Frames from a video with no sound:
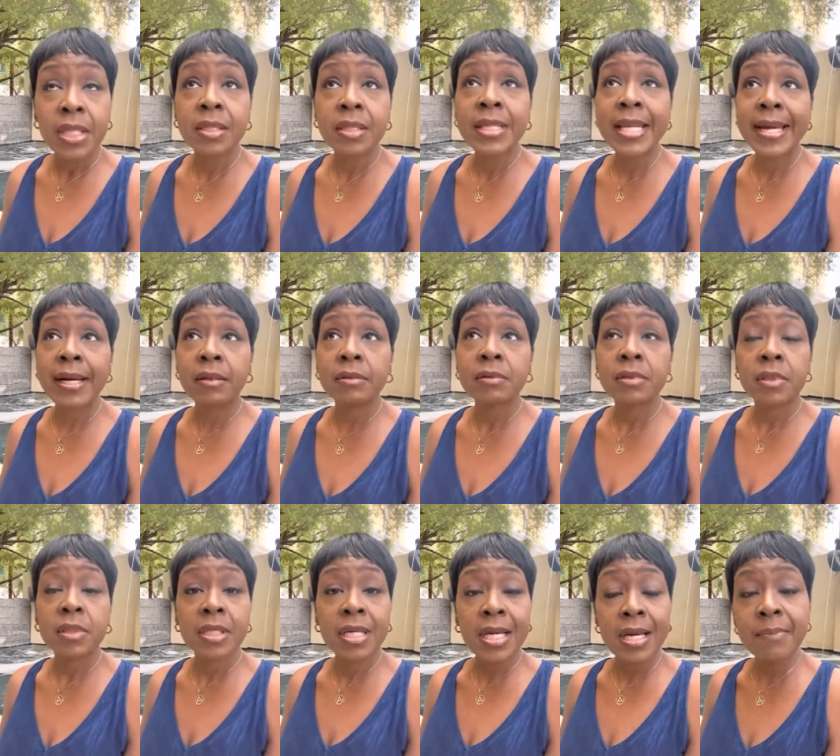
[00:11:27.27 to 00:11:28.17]
Now,
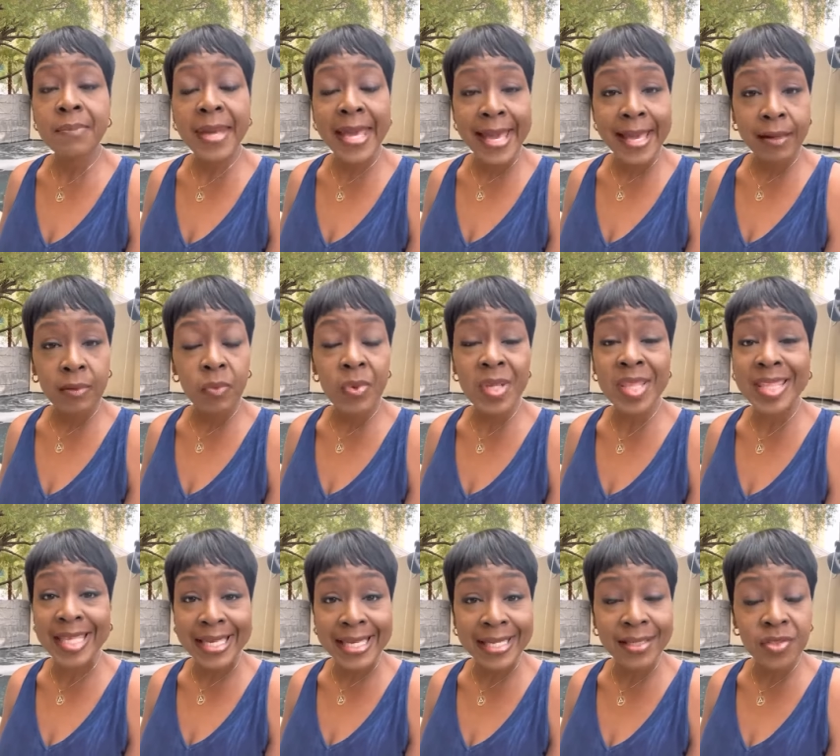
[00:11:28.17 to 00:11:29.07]
come back
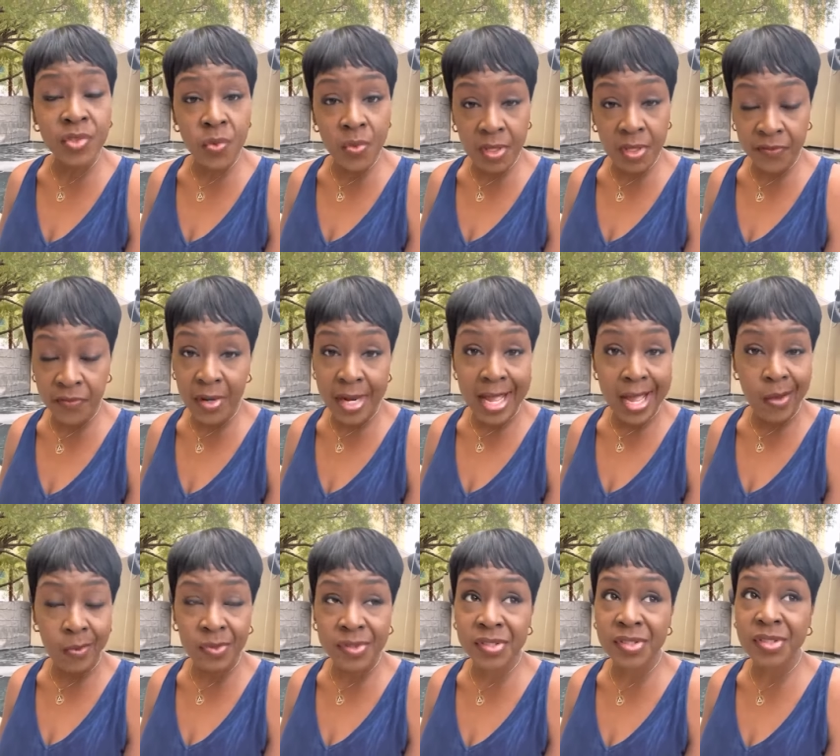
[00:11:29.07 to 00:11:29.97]
within 24
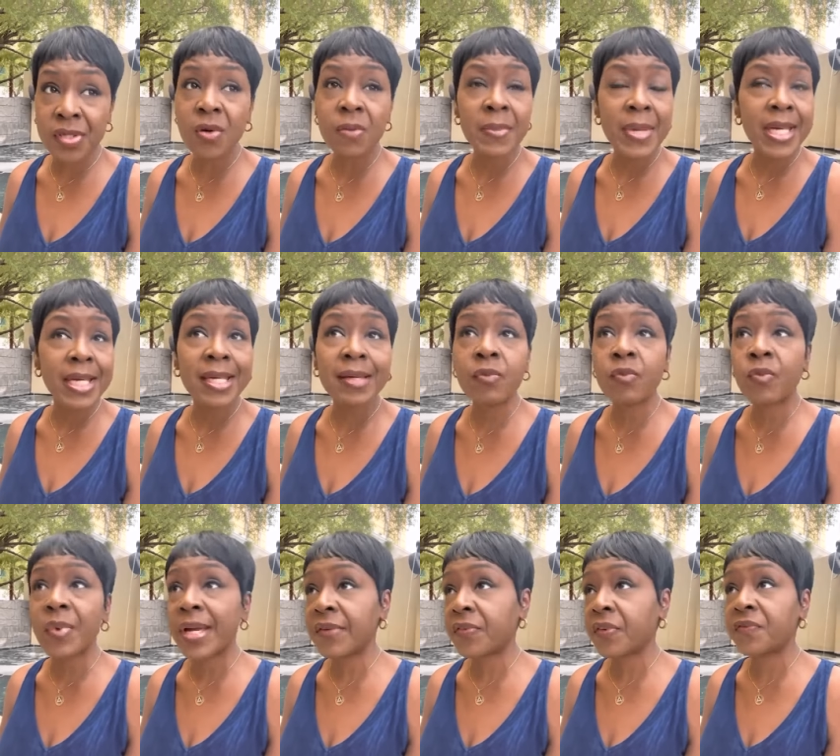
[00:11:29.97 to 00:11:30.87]
hours. Don't make him
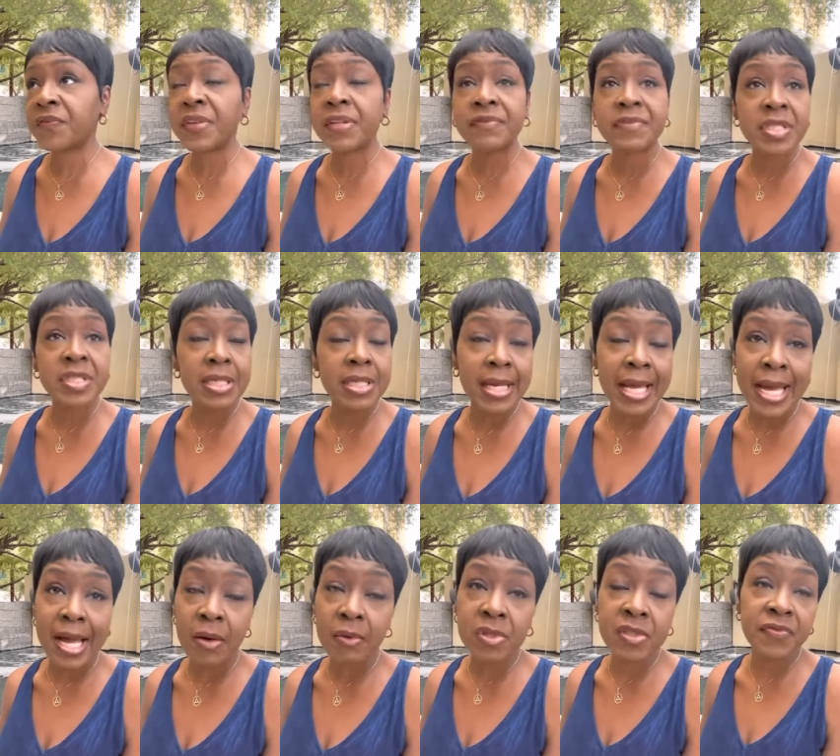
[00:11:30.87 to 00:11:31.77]
wait for 15
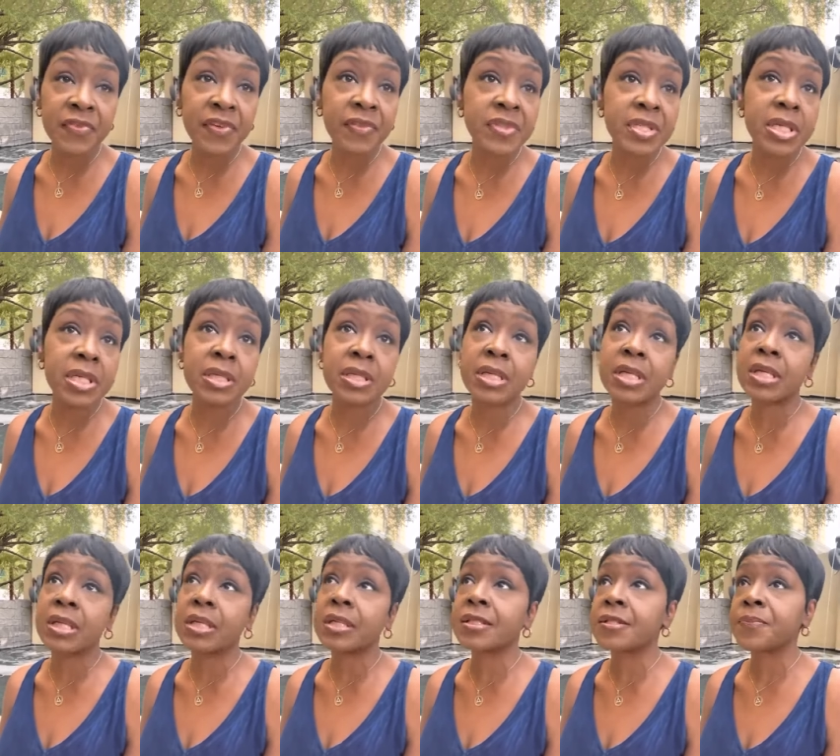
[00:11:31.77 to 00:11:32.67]
hours, 15
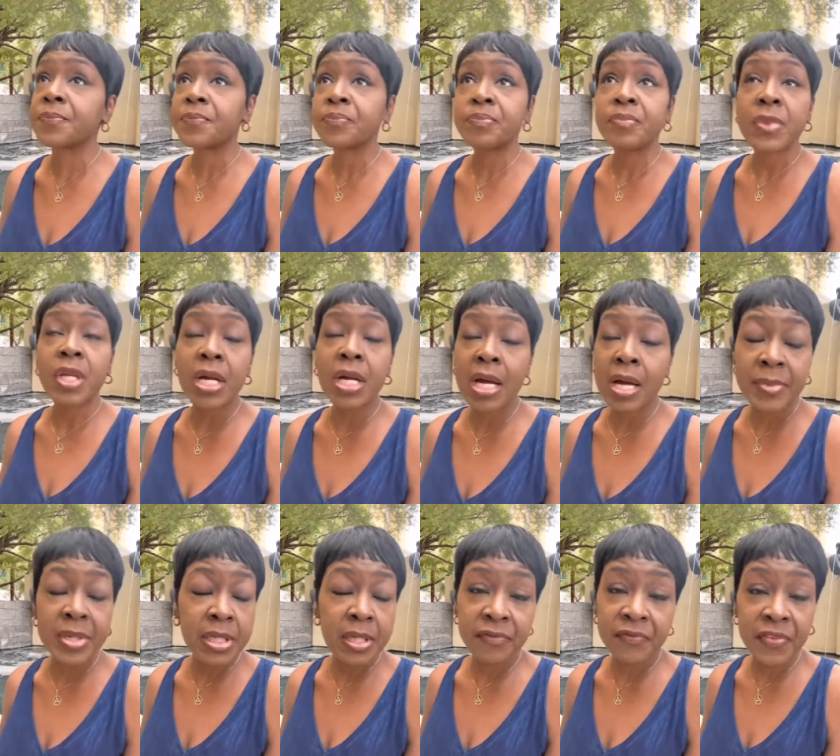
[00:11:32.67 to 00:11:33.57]
years,
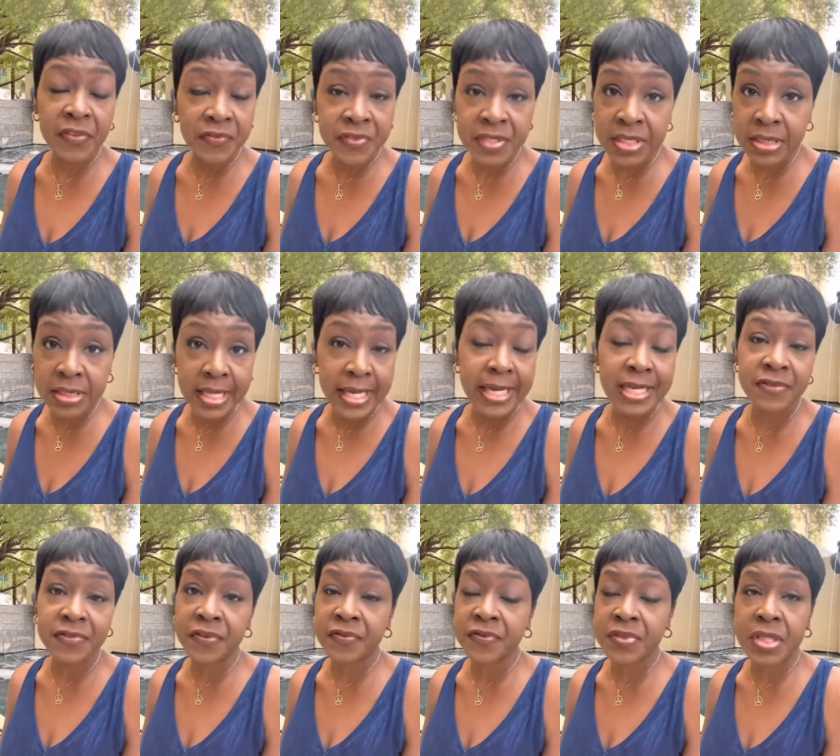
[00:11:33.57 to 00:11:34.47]
15
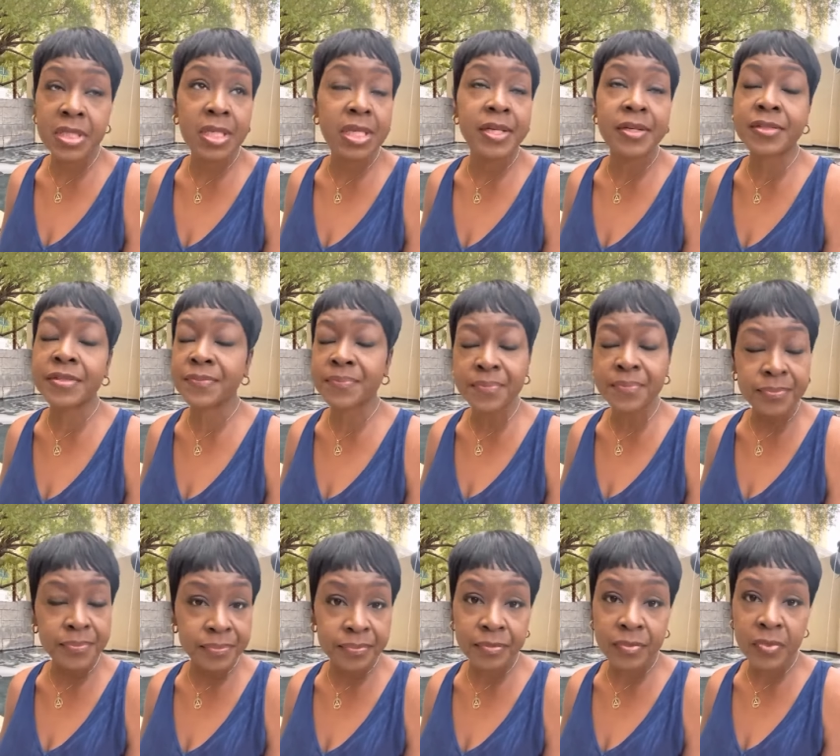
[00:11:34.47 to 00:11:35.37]
days, 15 years.
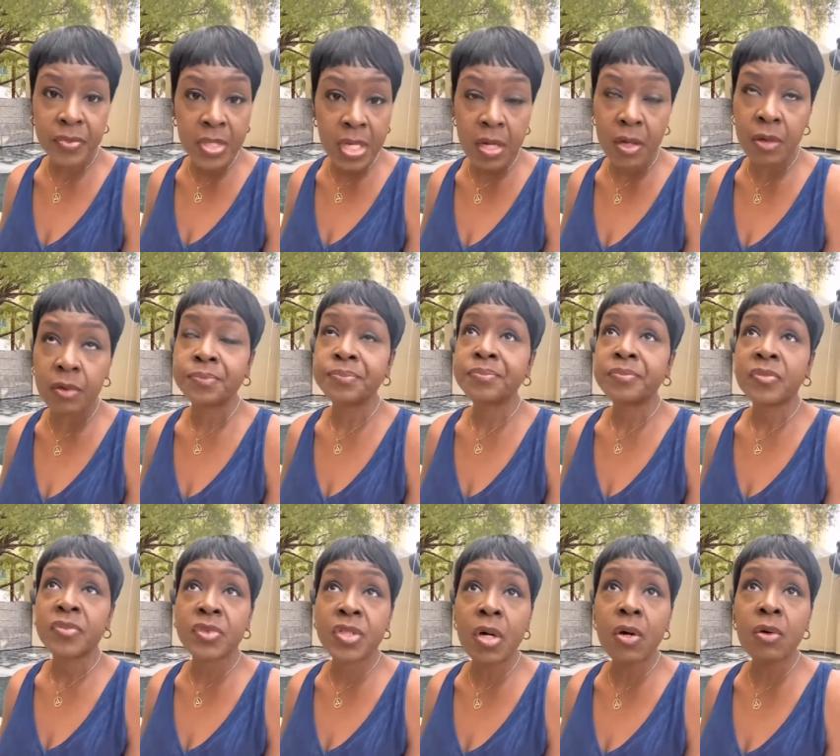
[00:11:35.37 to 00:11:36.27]
Mm-mm, no,
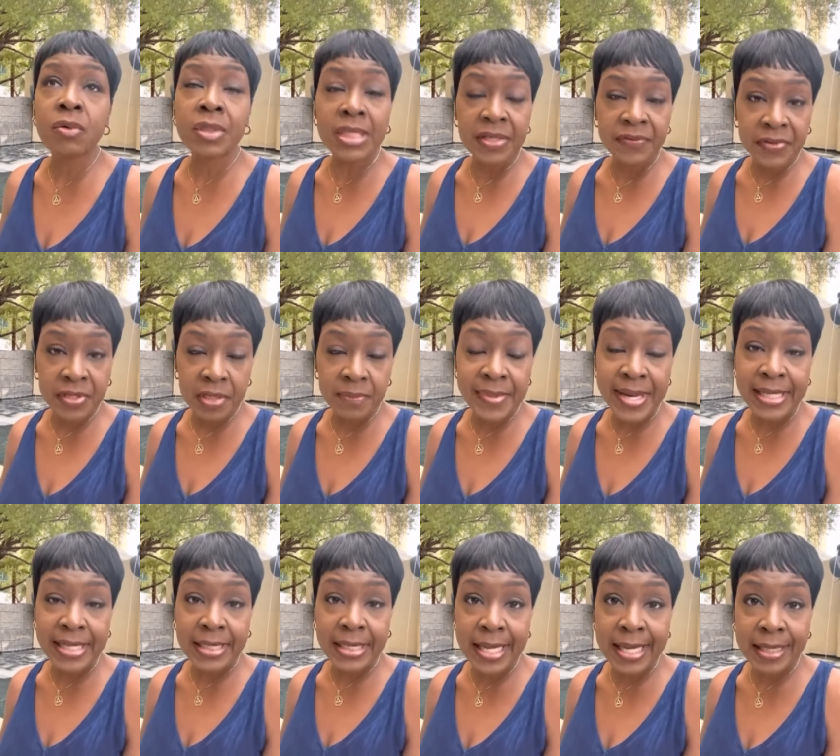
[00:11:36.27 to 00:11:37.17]
don't leave
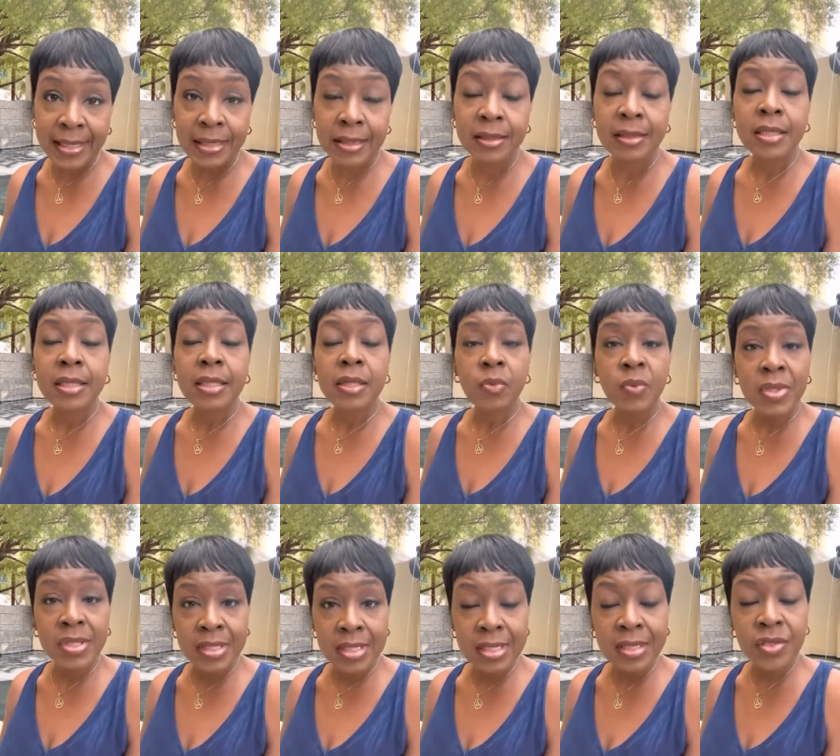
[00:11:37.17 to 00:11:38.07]
anybody hanging.
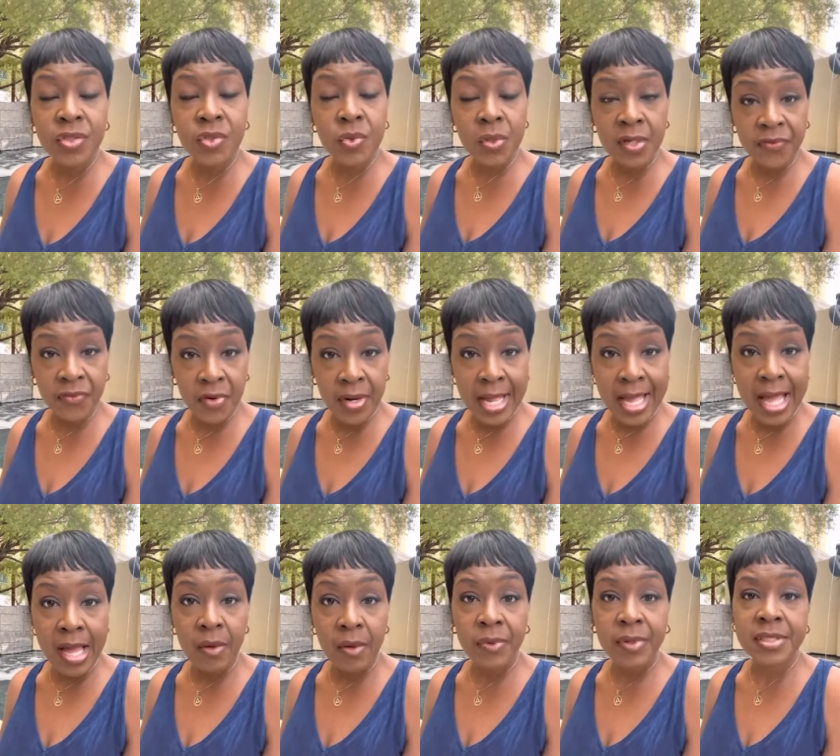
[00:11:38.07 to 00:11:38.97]
Within 24
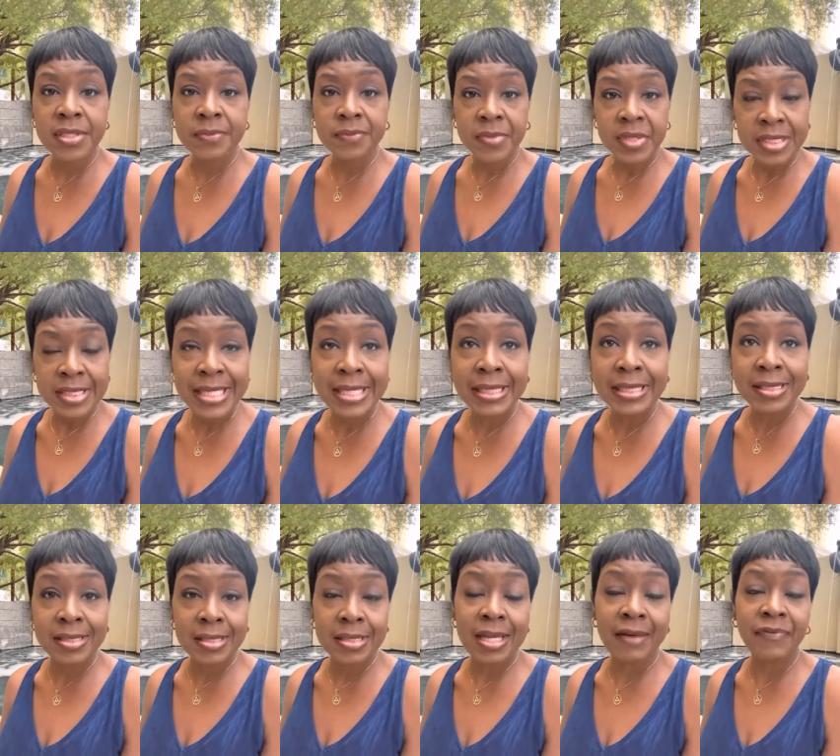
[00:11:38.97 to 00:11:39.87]
hours, say,
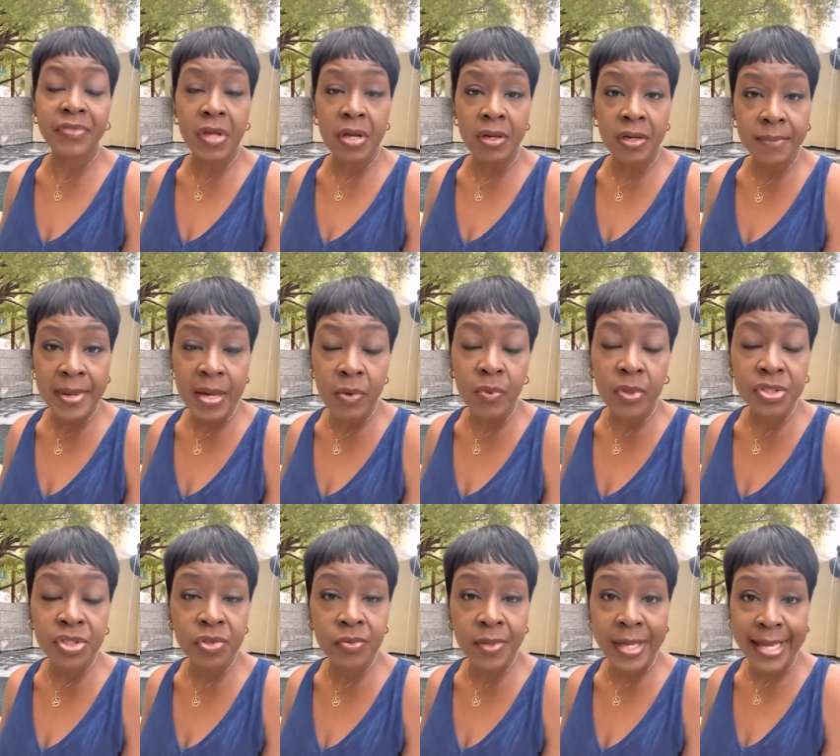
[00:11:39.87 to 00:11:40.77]
listen, I've thought about
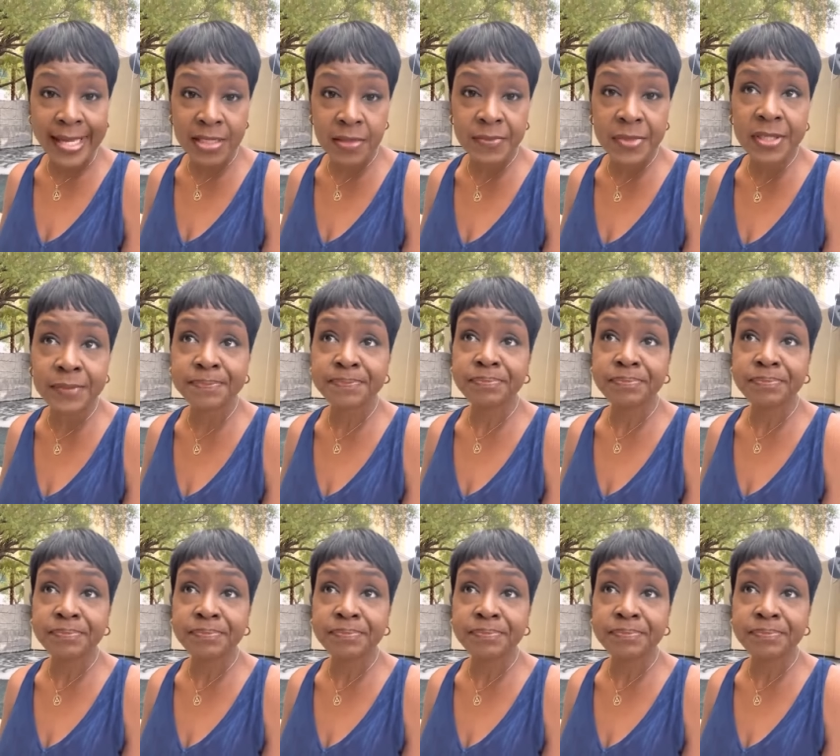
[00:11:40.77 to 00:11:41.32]
what you asked me,